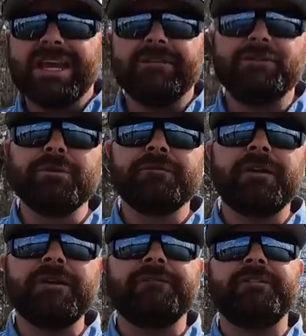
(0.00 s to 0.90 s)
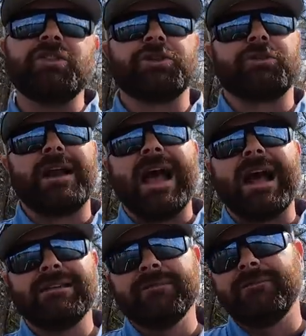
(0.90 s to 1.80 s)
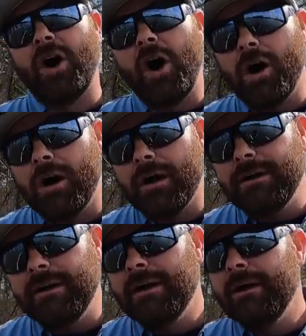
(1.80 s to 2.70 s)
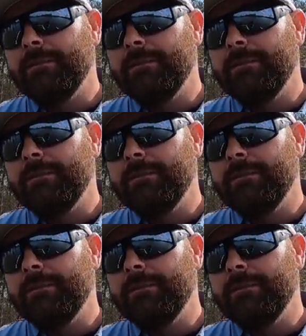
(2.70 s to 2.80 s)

If you can find fish that are active on